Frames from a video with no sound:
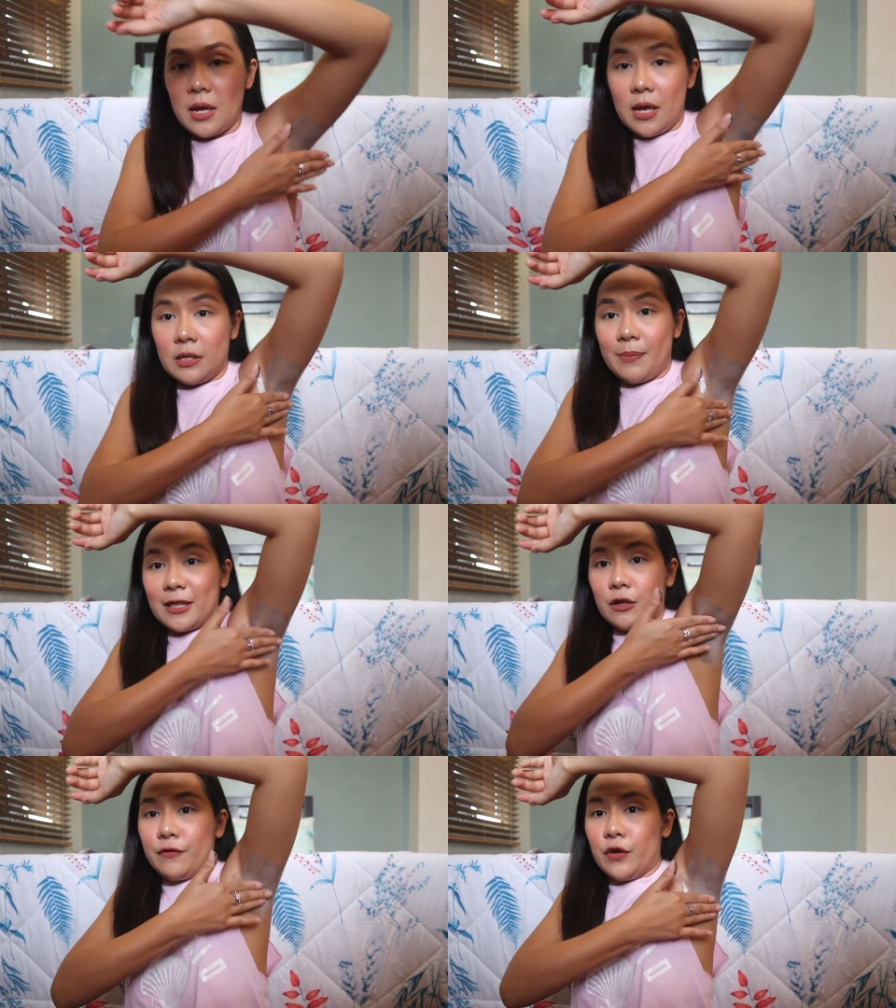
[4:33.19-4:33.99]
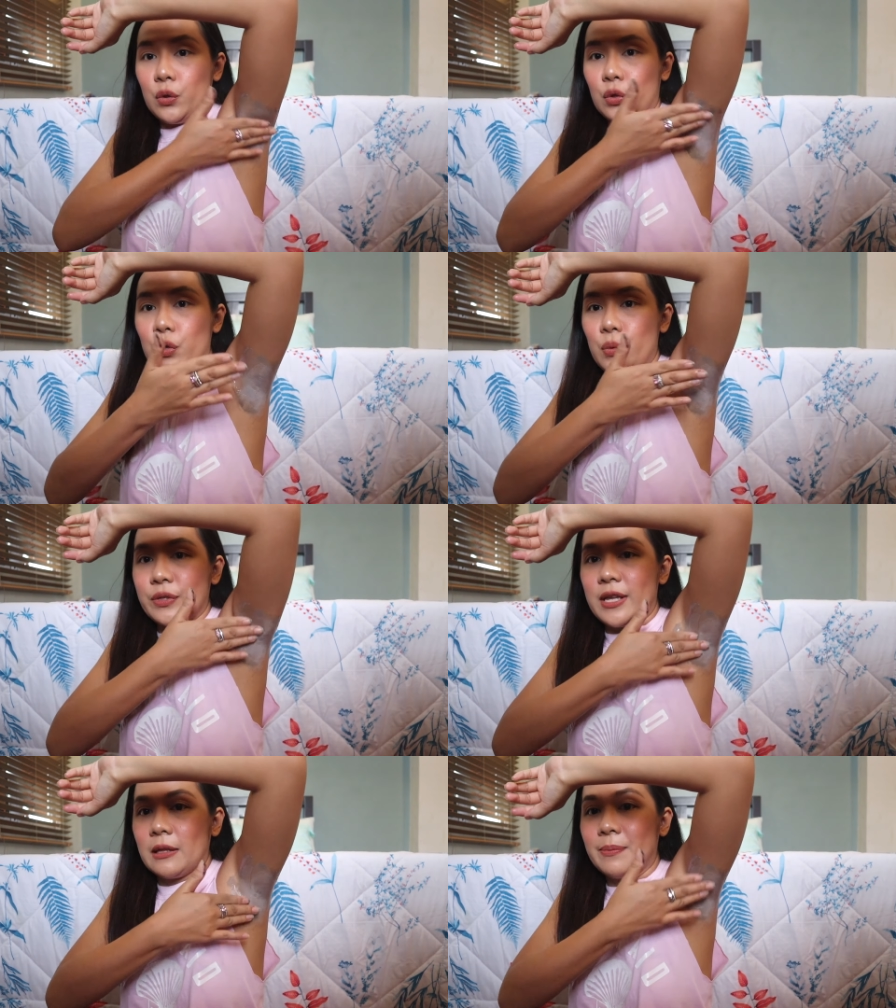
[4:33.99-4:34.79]
it's better for you to
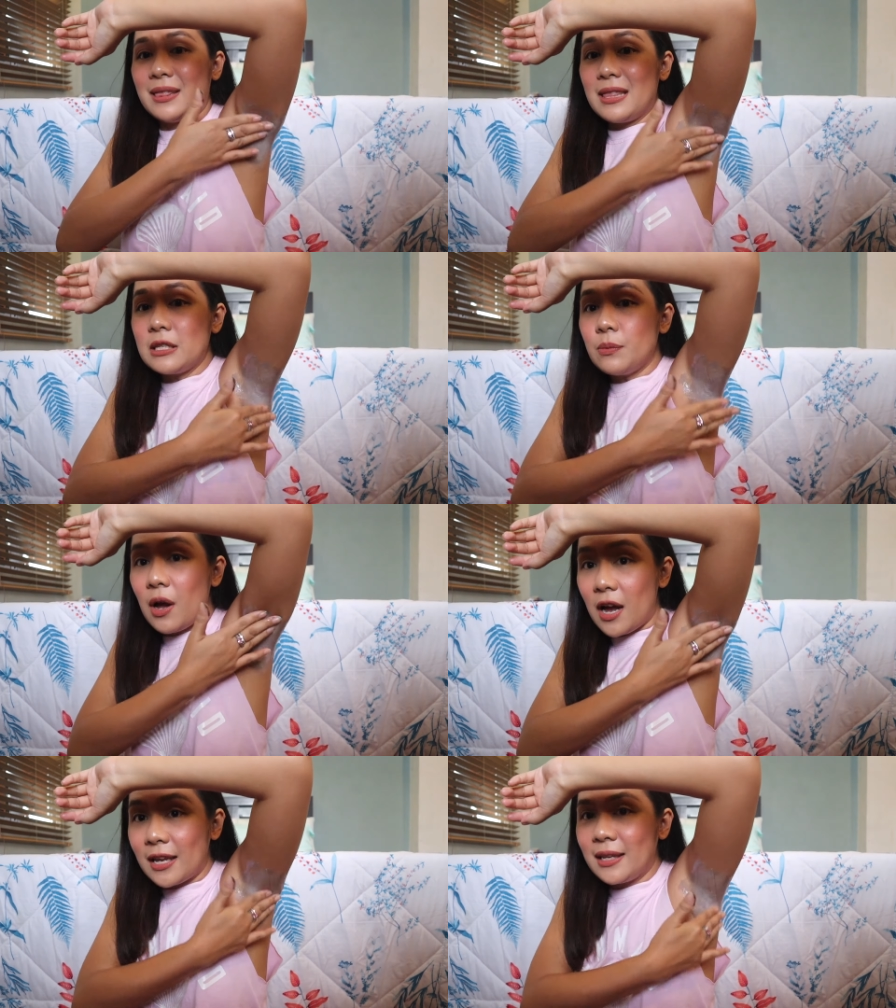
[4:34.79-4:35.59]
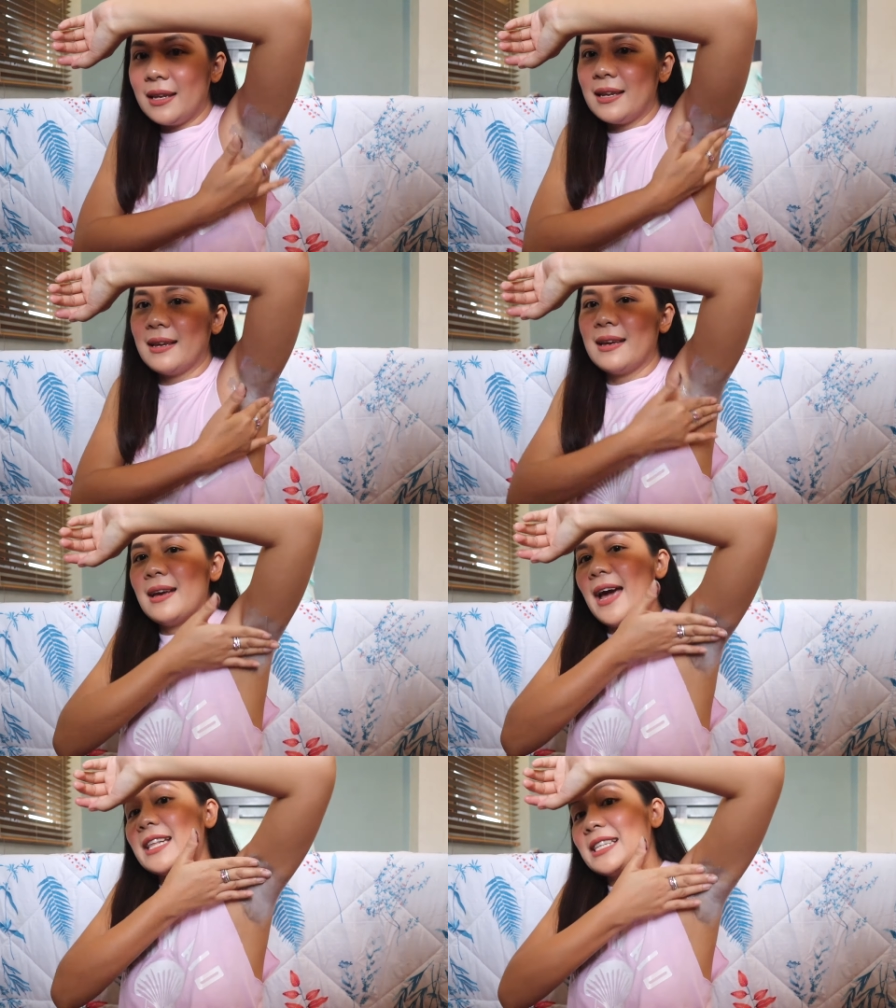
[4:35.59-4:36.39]
use that. But this one,
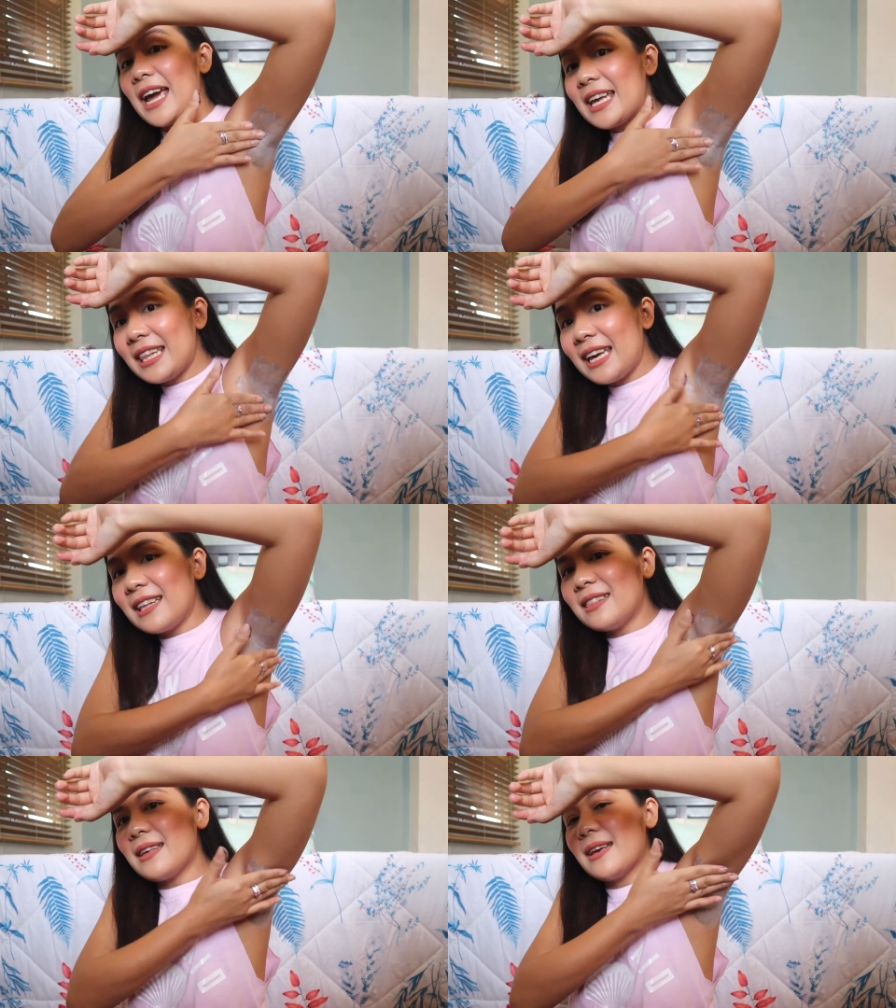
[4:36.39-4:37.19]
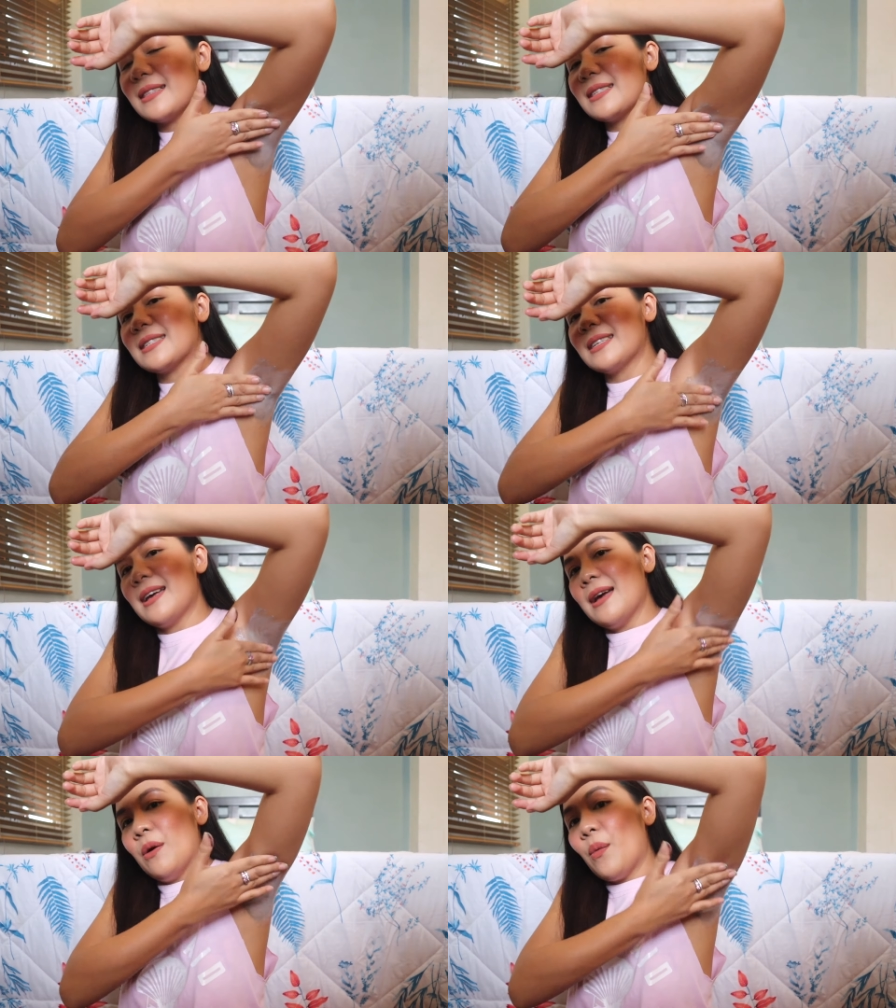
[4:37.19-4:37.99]
I tried it. It's
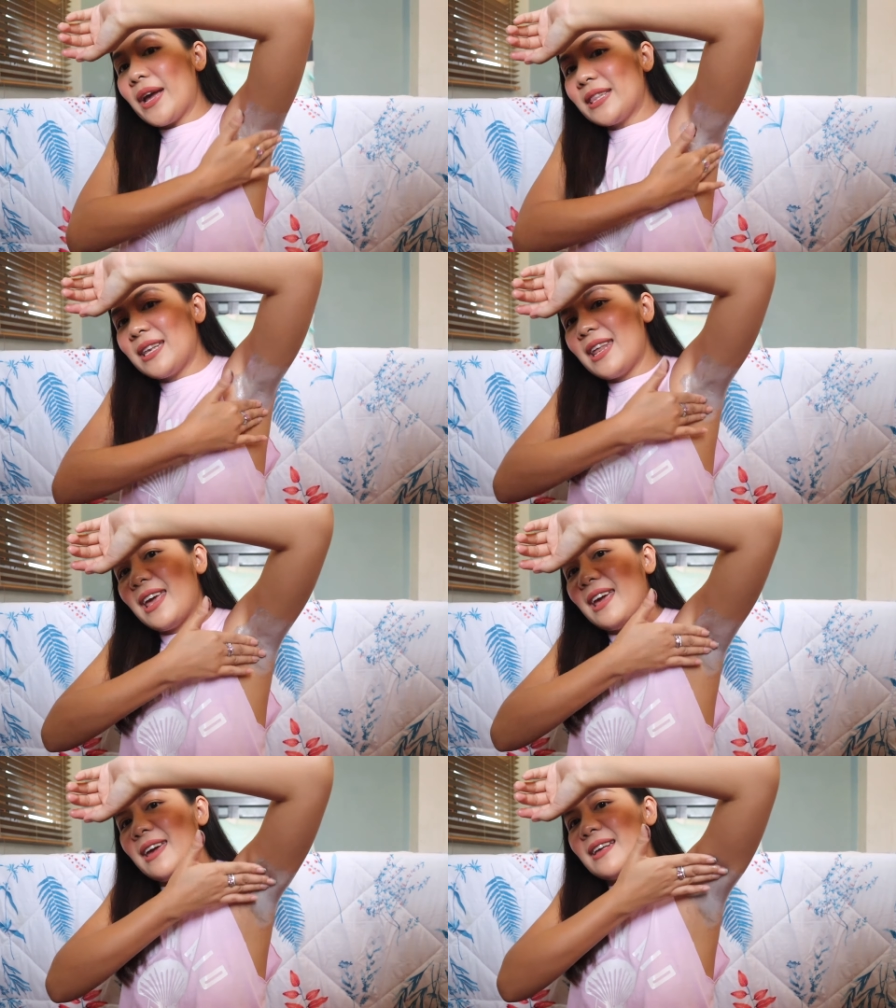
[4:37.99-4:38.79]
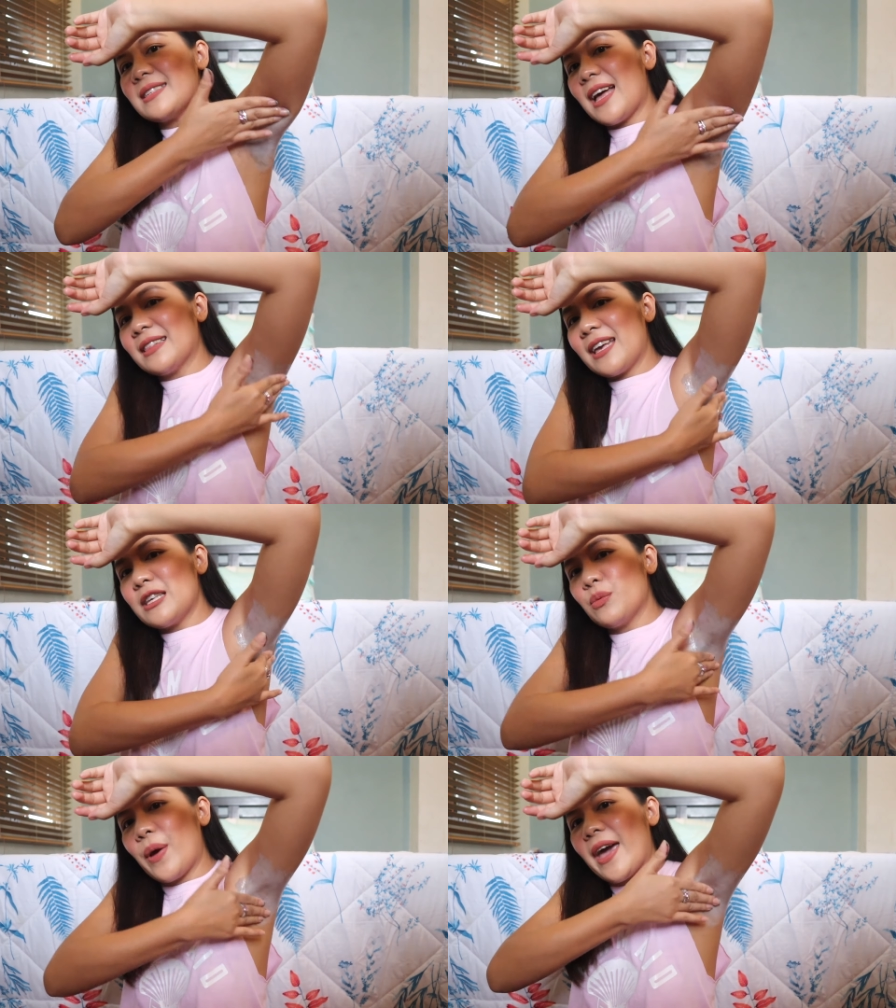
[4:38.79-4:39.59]
whitening, it's
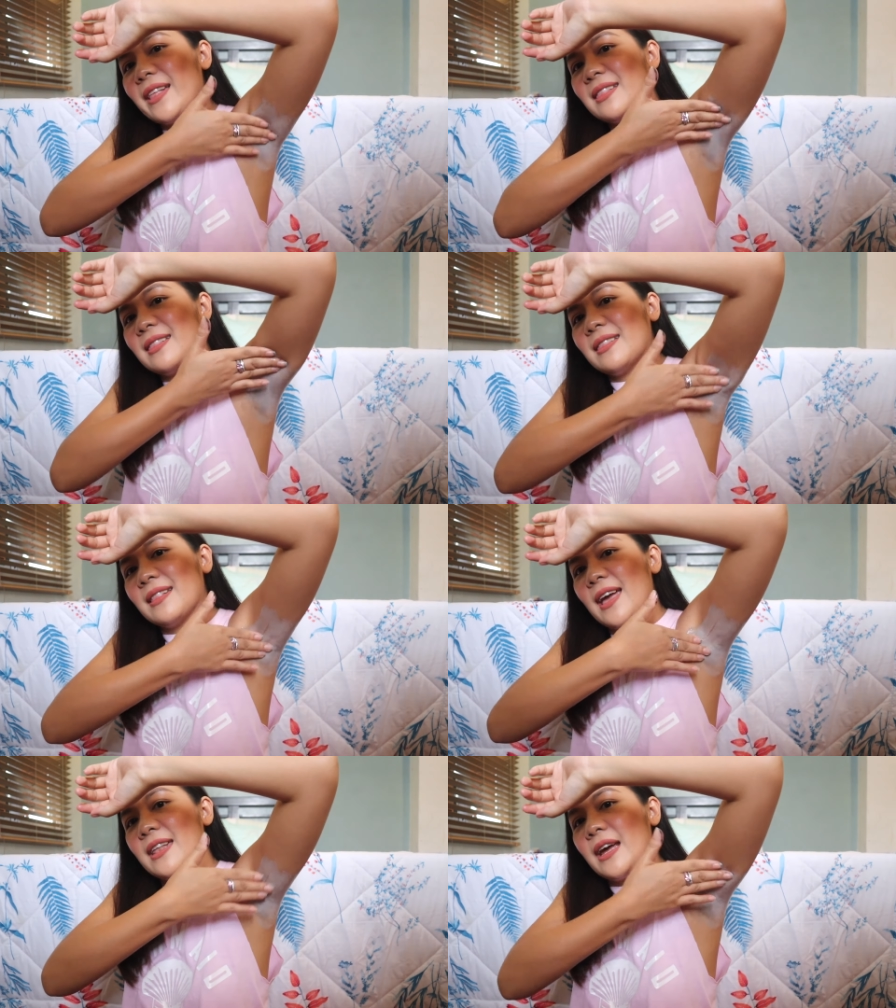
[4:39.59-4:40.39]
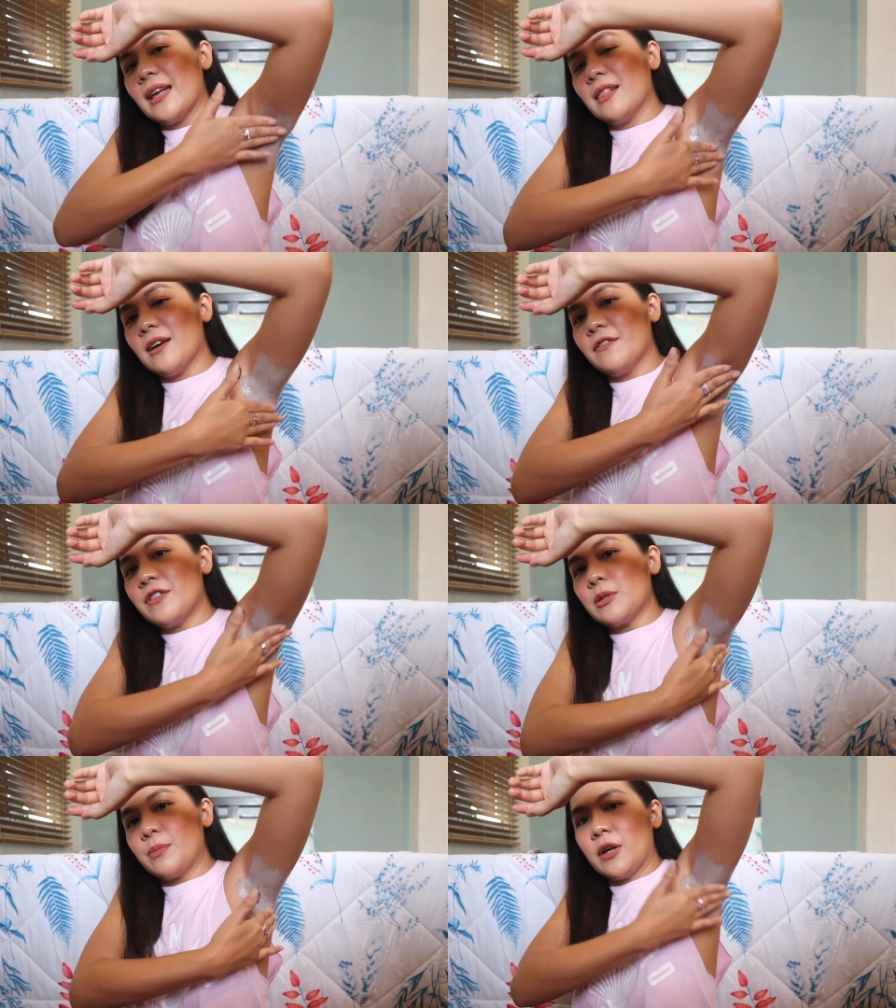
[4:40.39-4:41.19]
anti-sweat, and I love
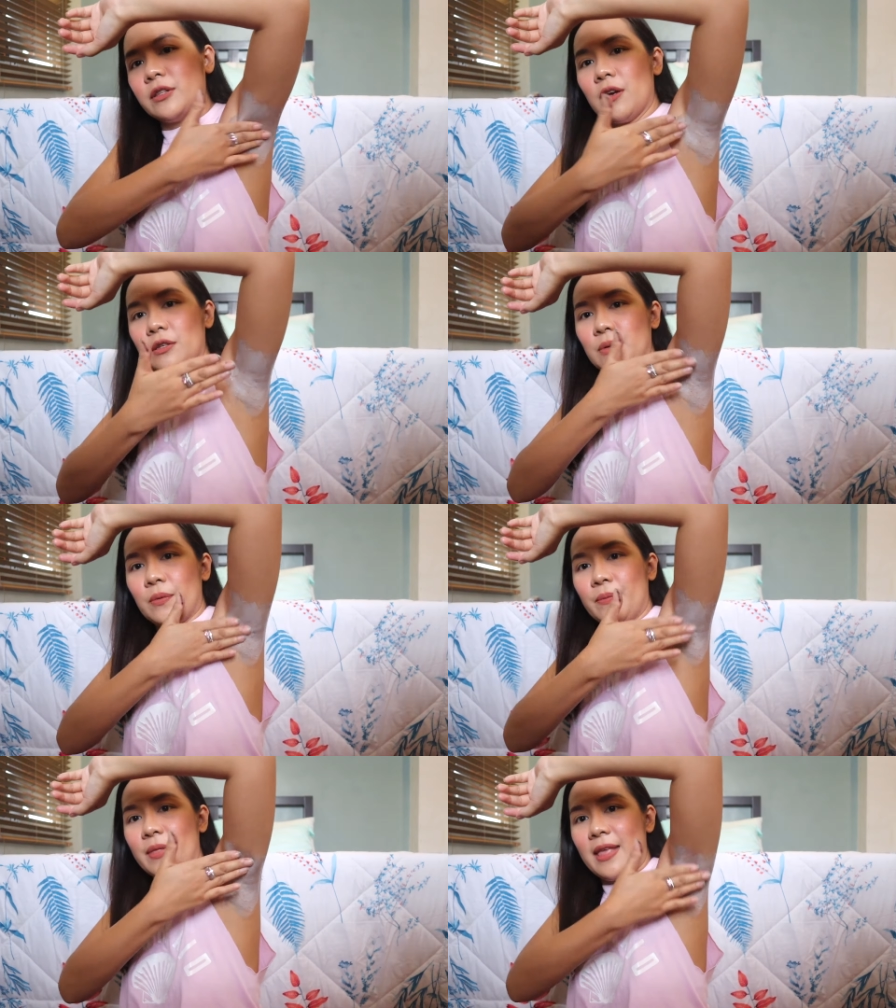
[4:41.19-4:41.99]
this product. So,